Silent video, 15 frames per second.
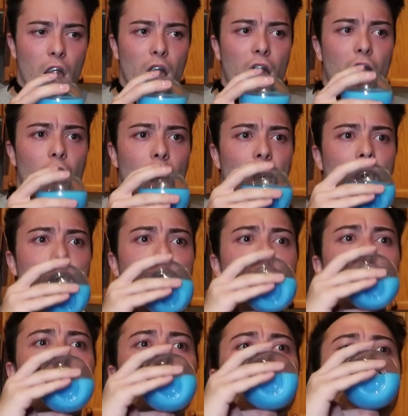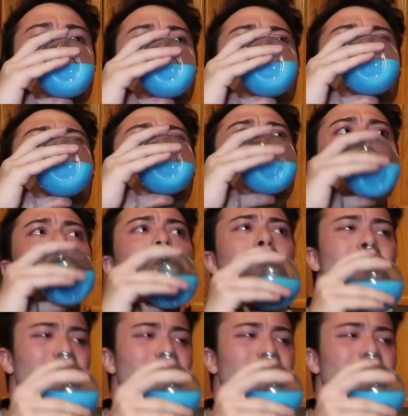Nobody speaks.